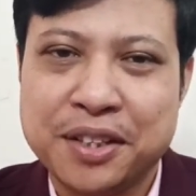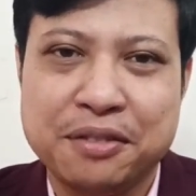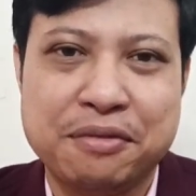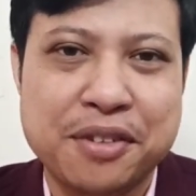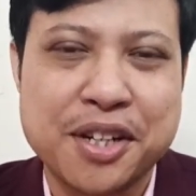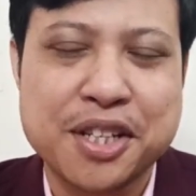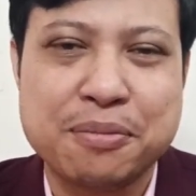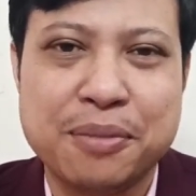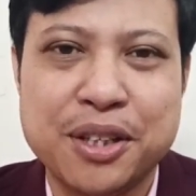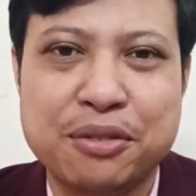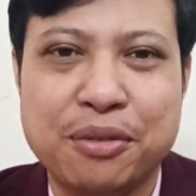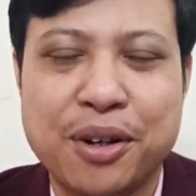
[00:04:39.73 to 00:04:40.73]
The 1st
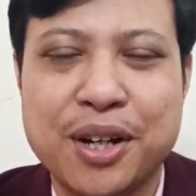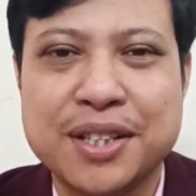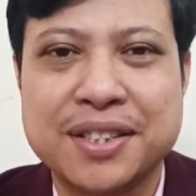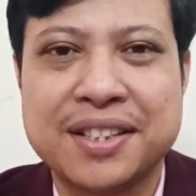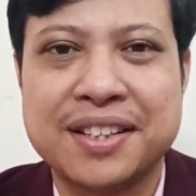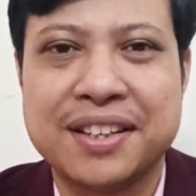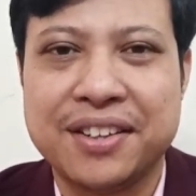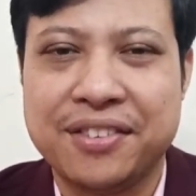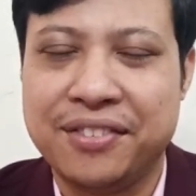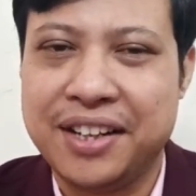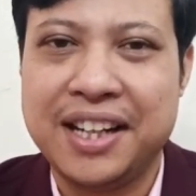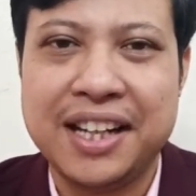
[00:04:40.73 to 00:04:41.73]
month was
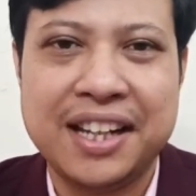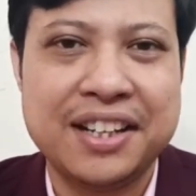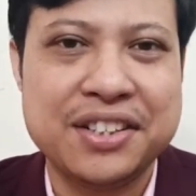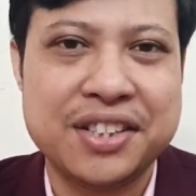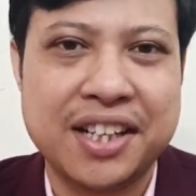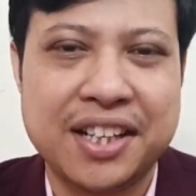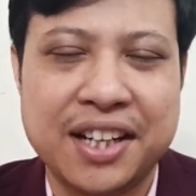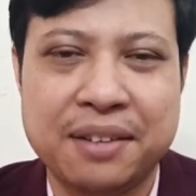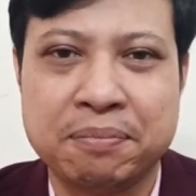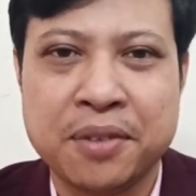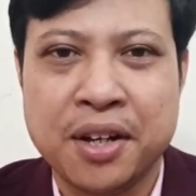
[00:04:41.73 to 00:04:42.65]
really energetic,